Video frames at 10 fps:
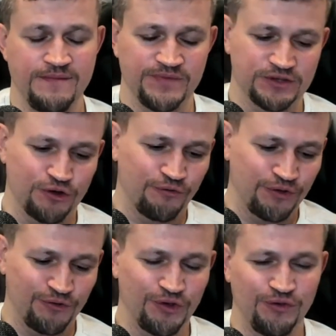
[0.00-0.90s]
So if
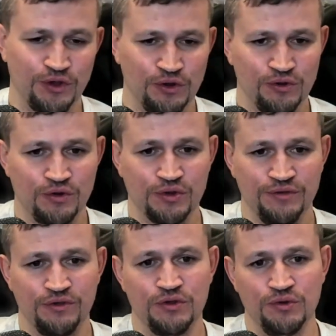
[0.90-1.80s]
you, if you,
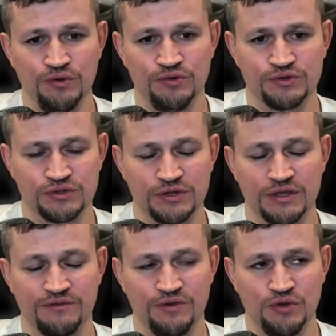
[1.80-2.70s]
if you lose,
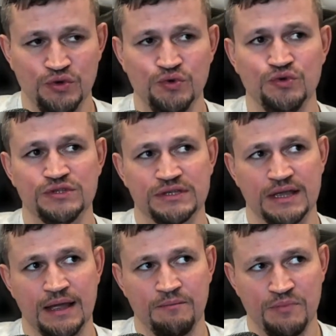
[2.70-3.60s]
if you use
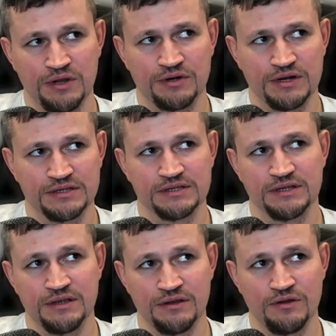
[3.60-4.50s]
a Bitrix
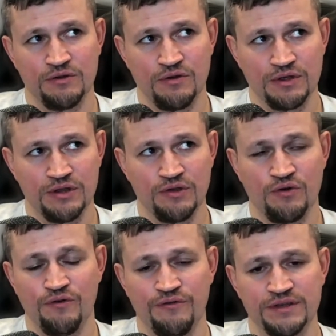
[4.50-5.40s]
in your, in
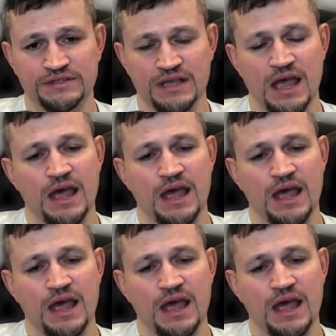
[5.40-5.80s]
your office,